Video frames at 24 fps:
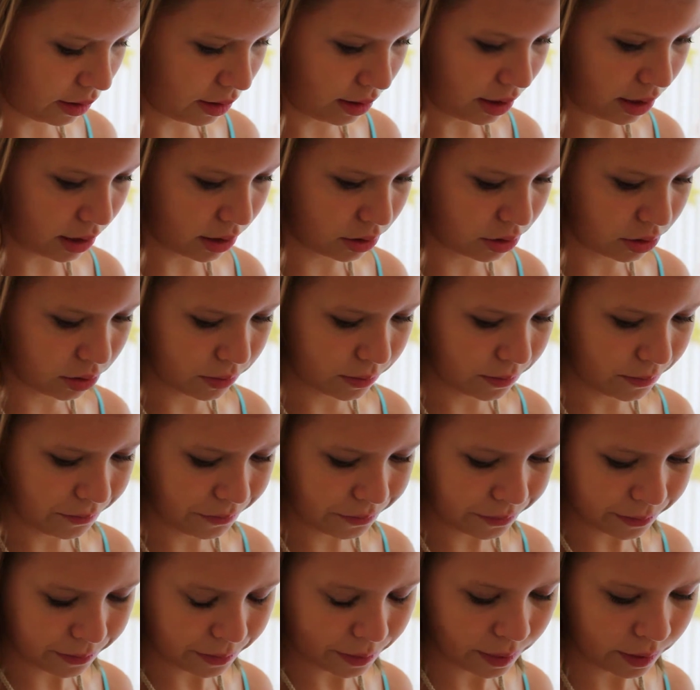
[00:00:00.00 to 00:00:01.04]
that.
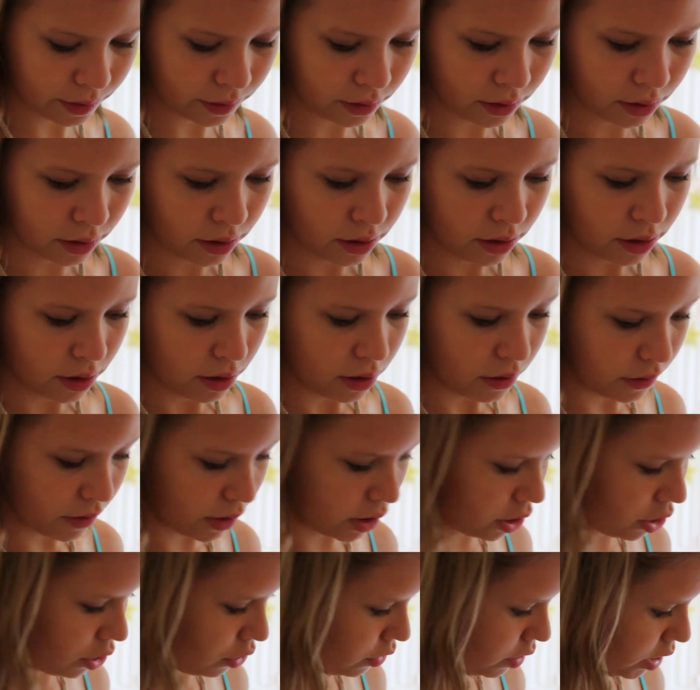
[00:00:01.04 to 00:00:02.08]

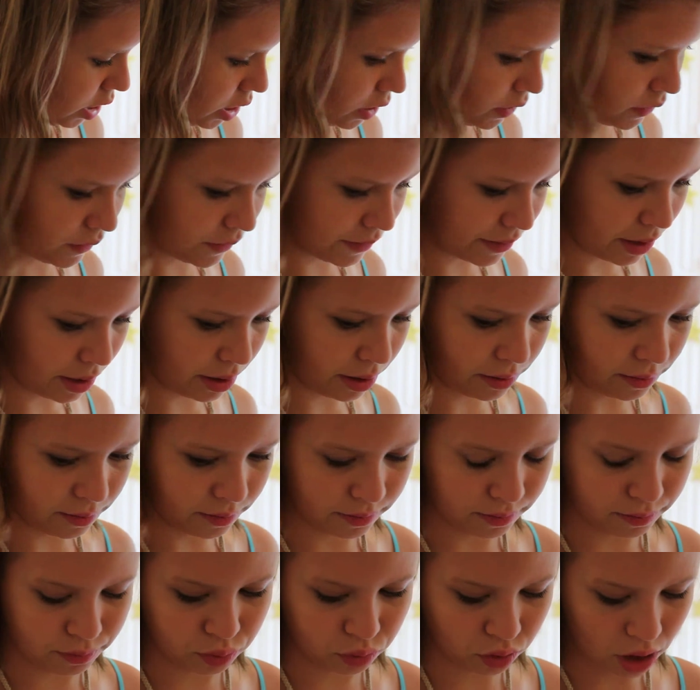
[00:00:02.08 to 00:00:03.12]
Then you need
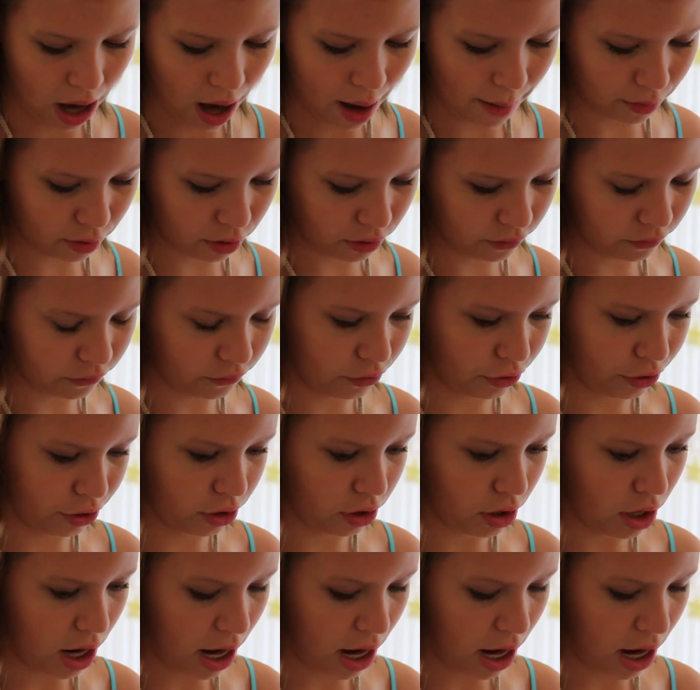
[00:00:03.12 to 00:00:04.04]
some primer for your